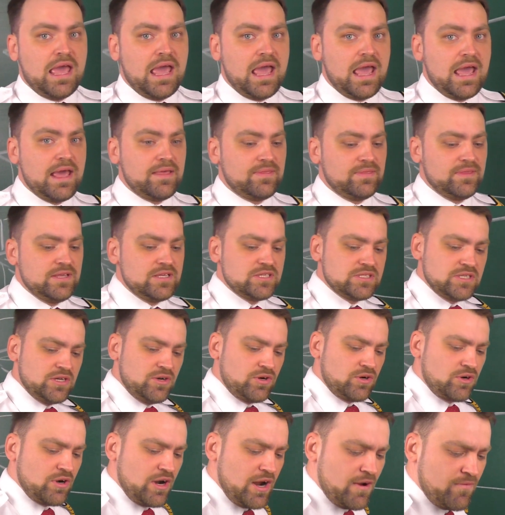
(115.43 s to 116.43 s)
And this
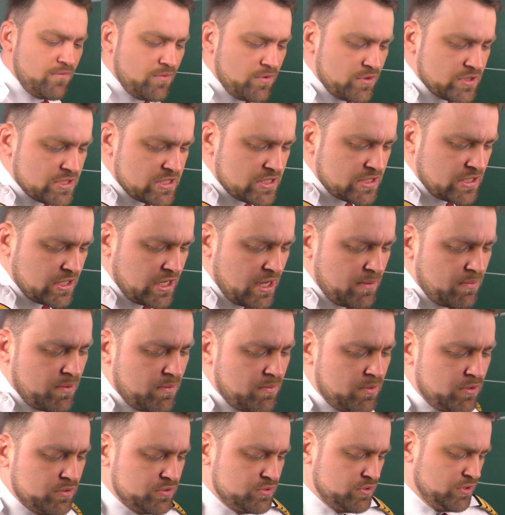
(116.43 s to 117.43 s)
aircraft was
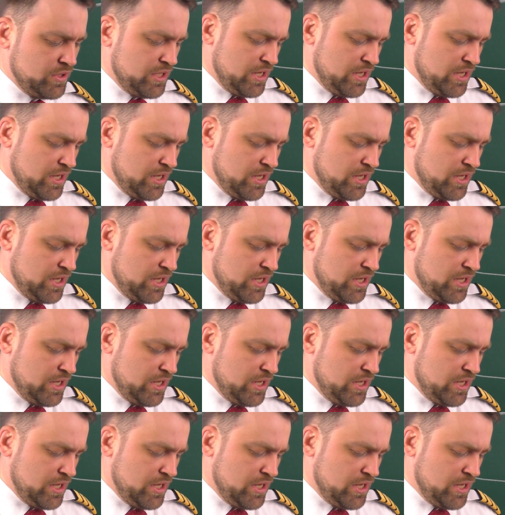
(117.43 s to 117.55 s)
capable to